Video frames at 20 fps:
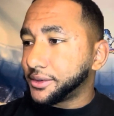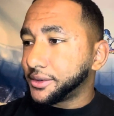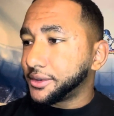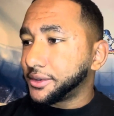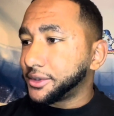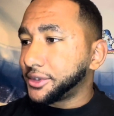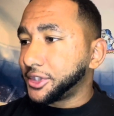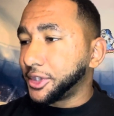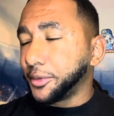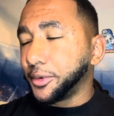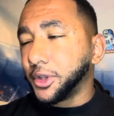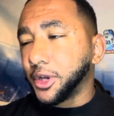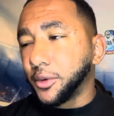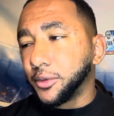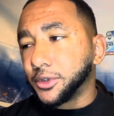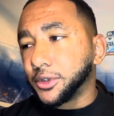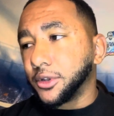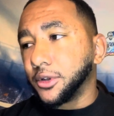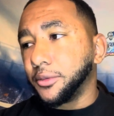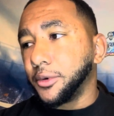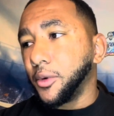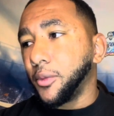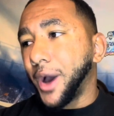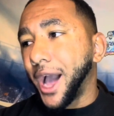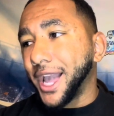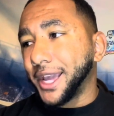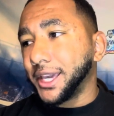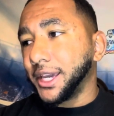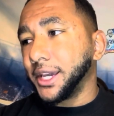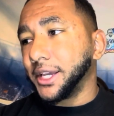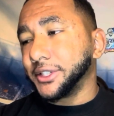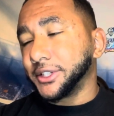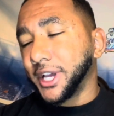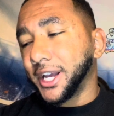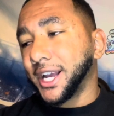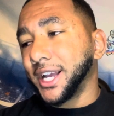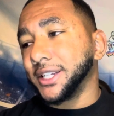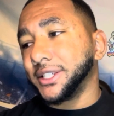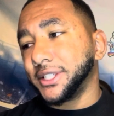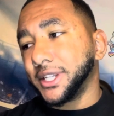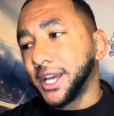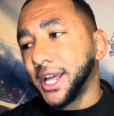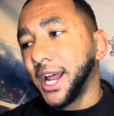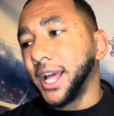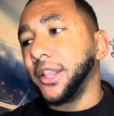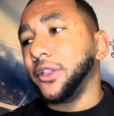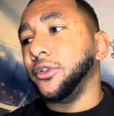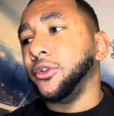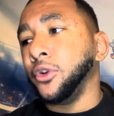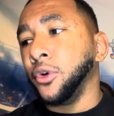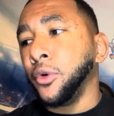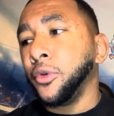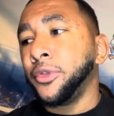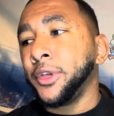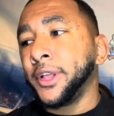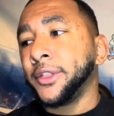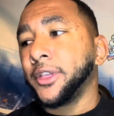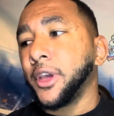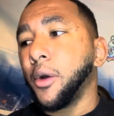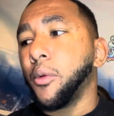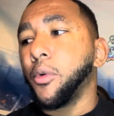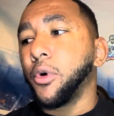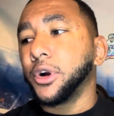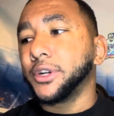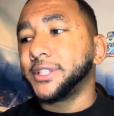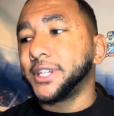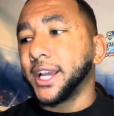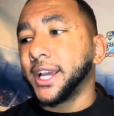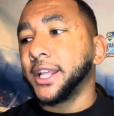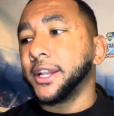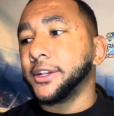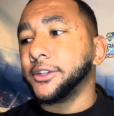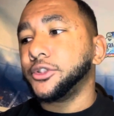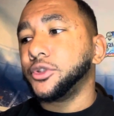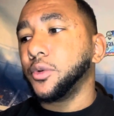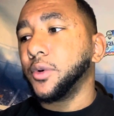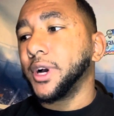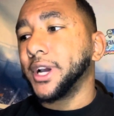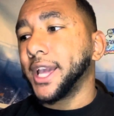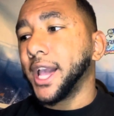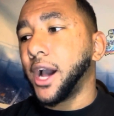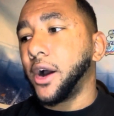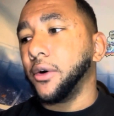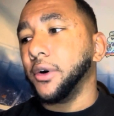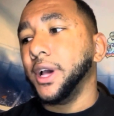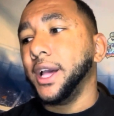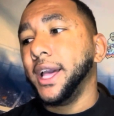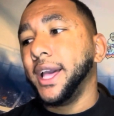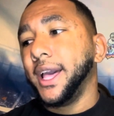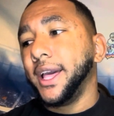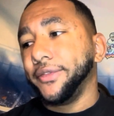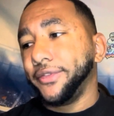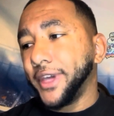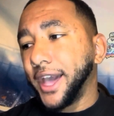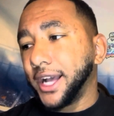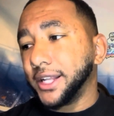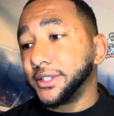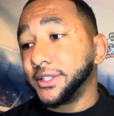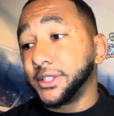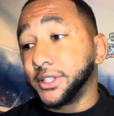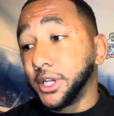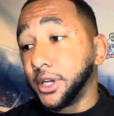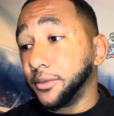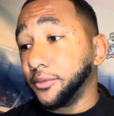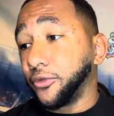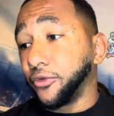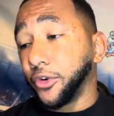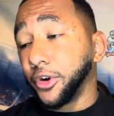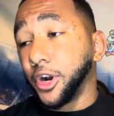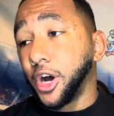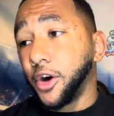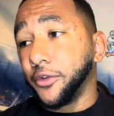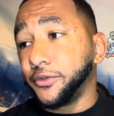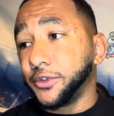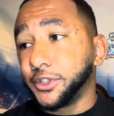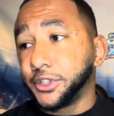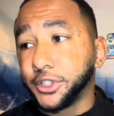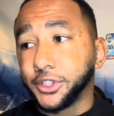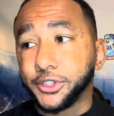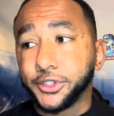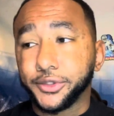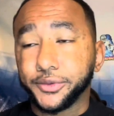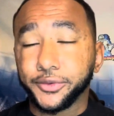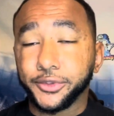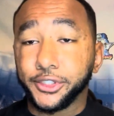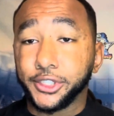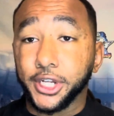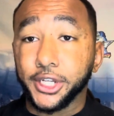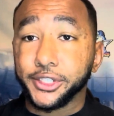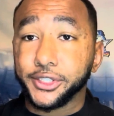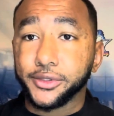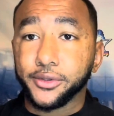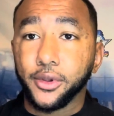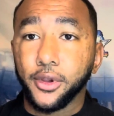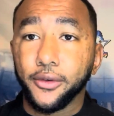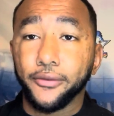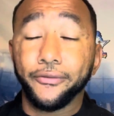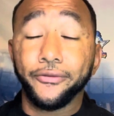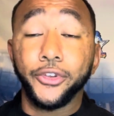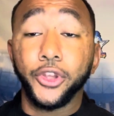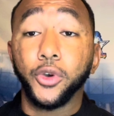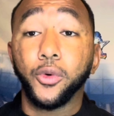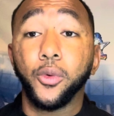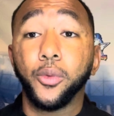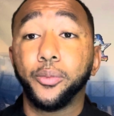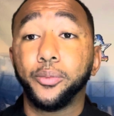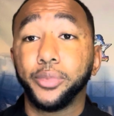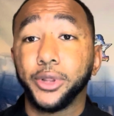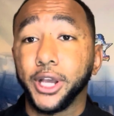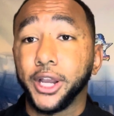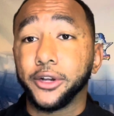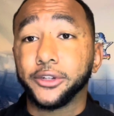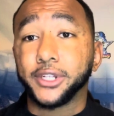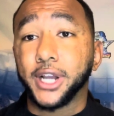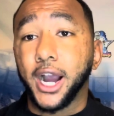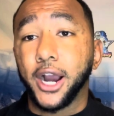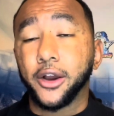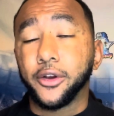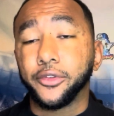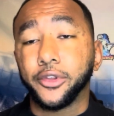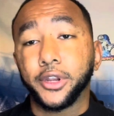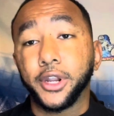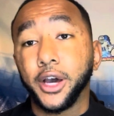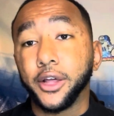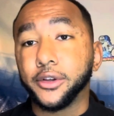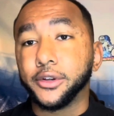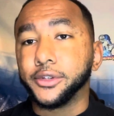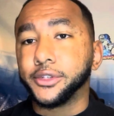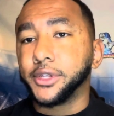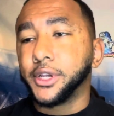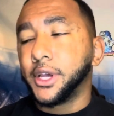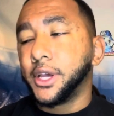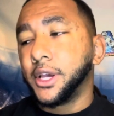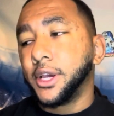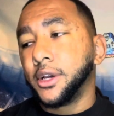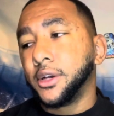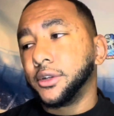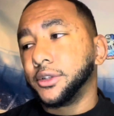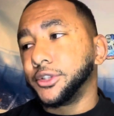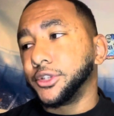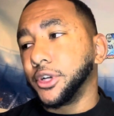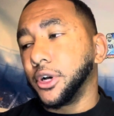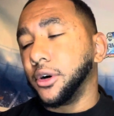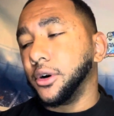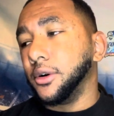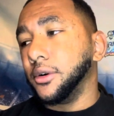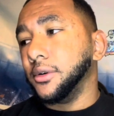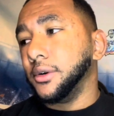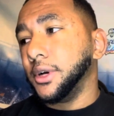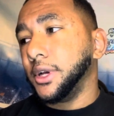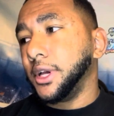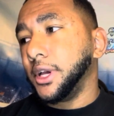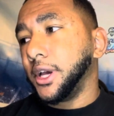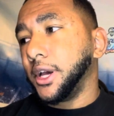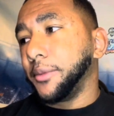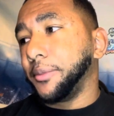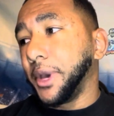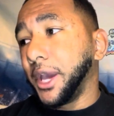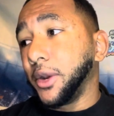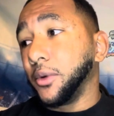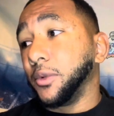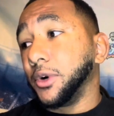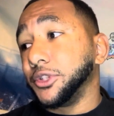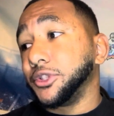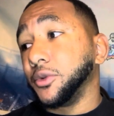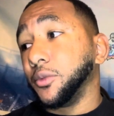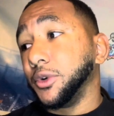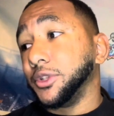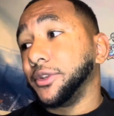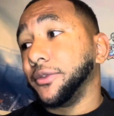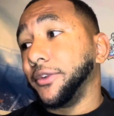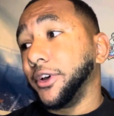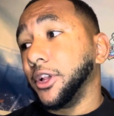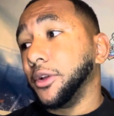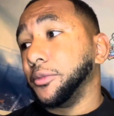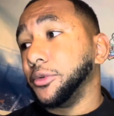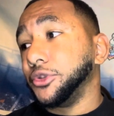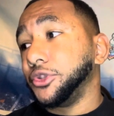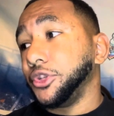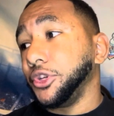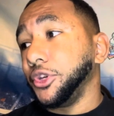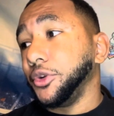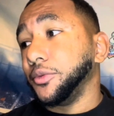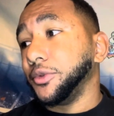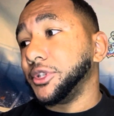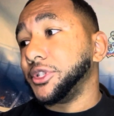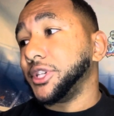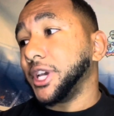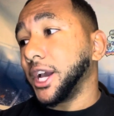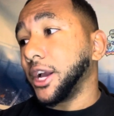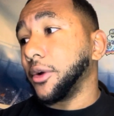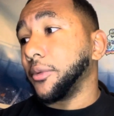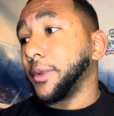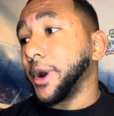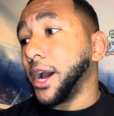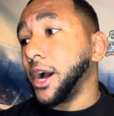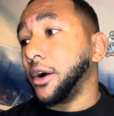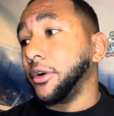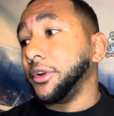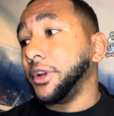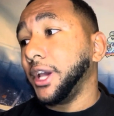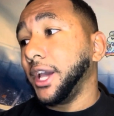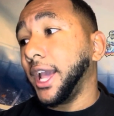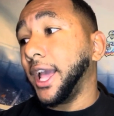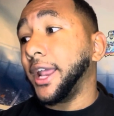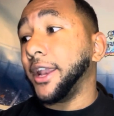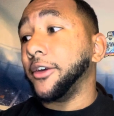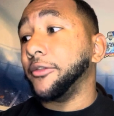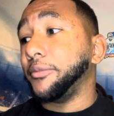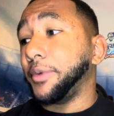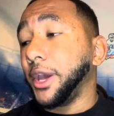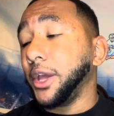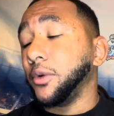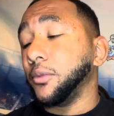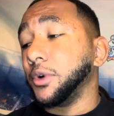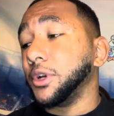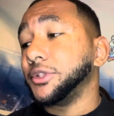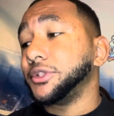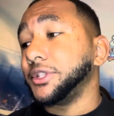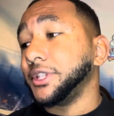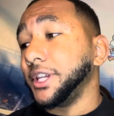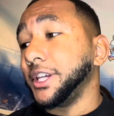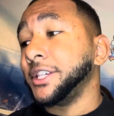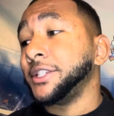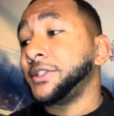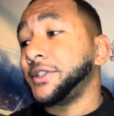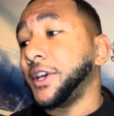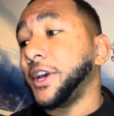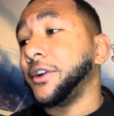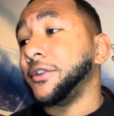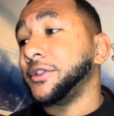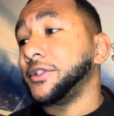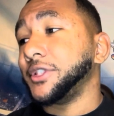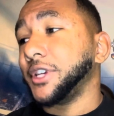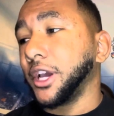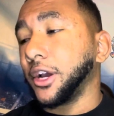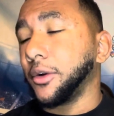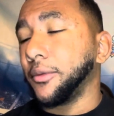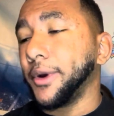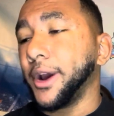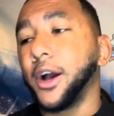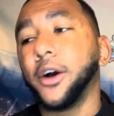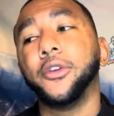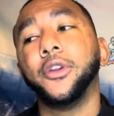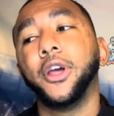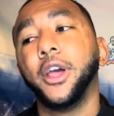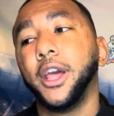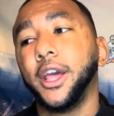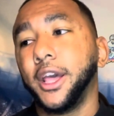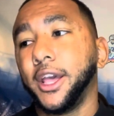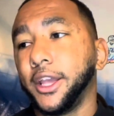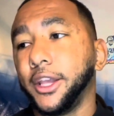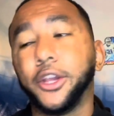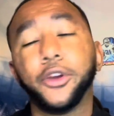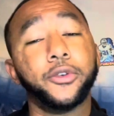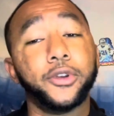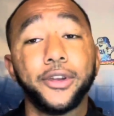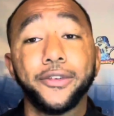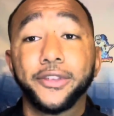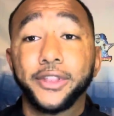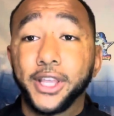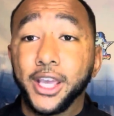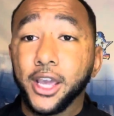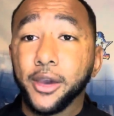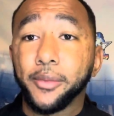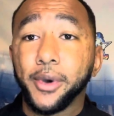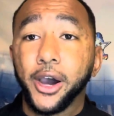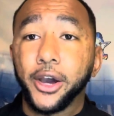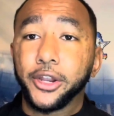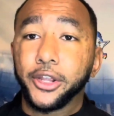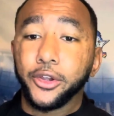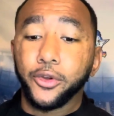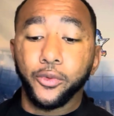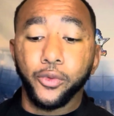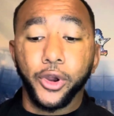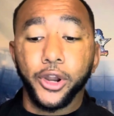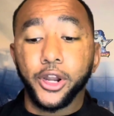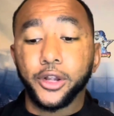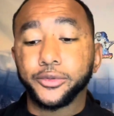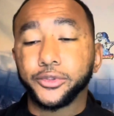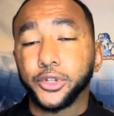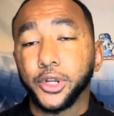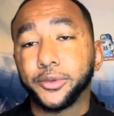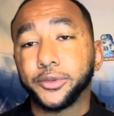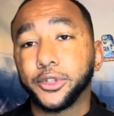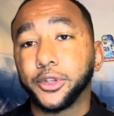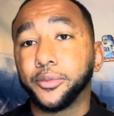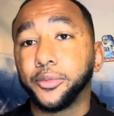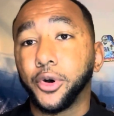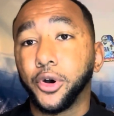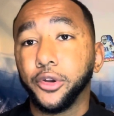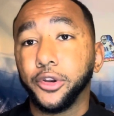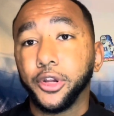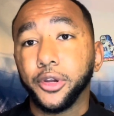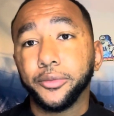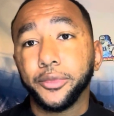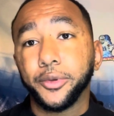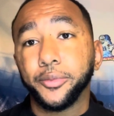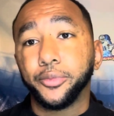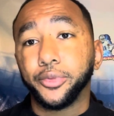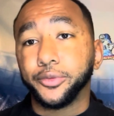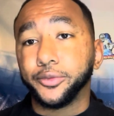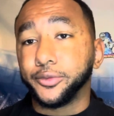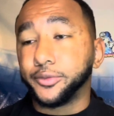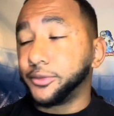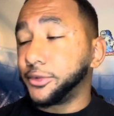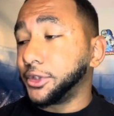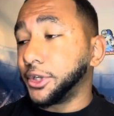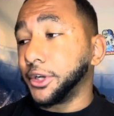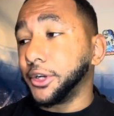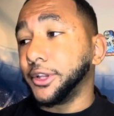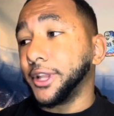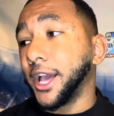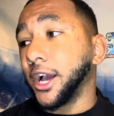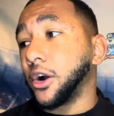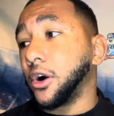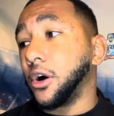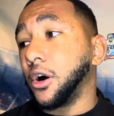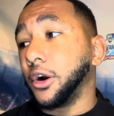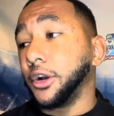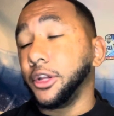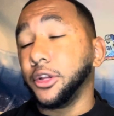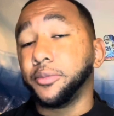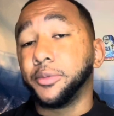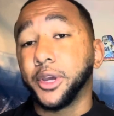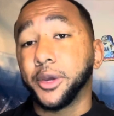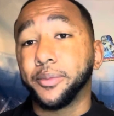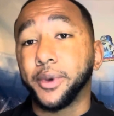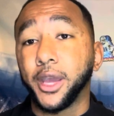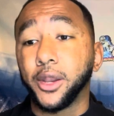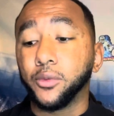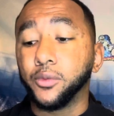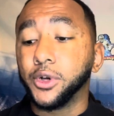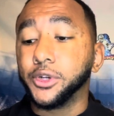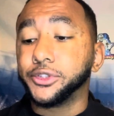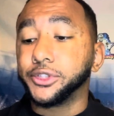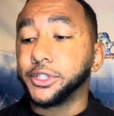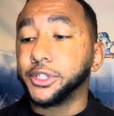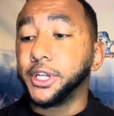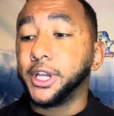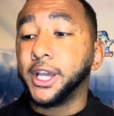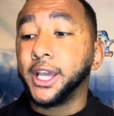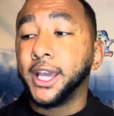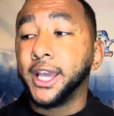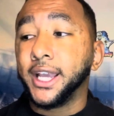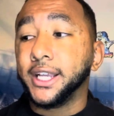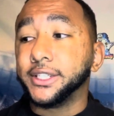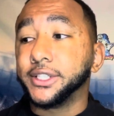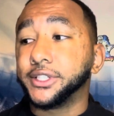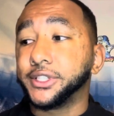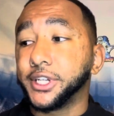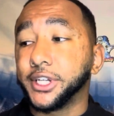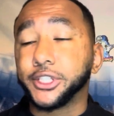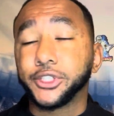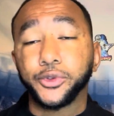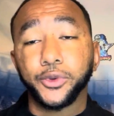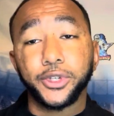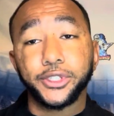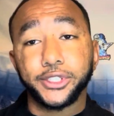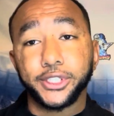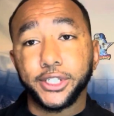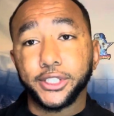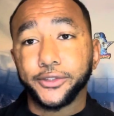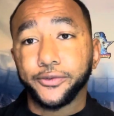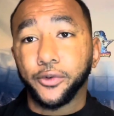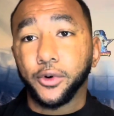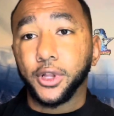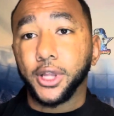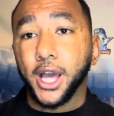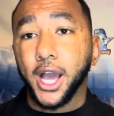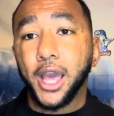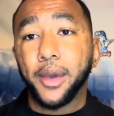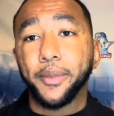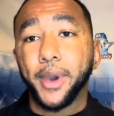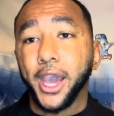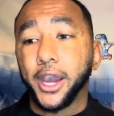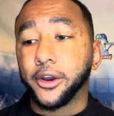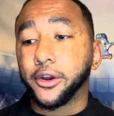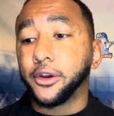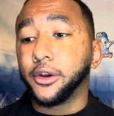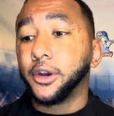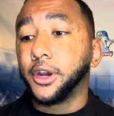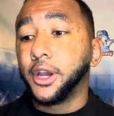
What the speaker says: simulator was a little bit wacky because, like I said, I do think they were taking into account that some front offices just view players higher than others. So Peyton Wilson was available to you in the second round, and if Peyton Wilson is there in the second round, you don't even think about it. You run up straight to the podium, you turn in that card, and you pick Peyton Wilson. He's a 6'3", 6'4" linebacker.